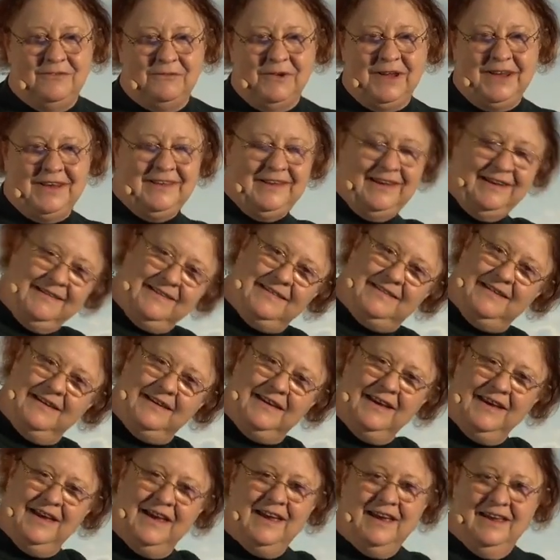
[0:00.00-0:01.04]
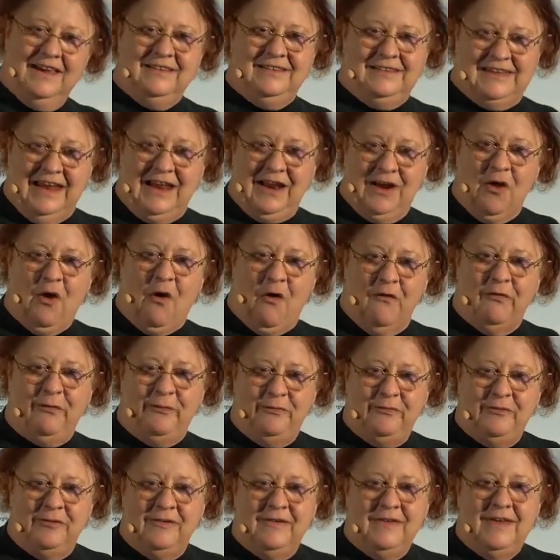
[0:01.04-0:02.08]
with his tail
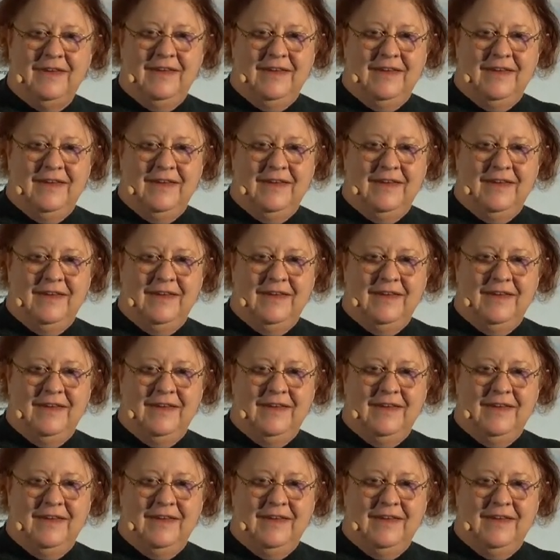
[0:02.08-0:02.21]
off,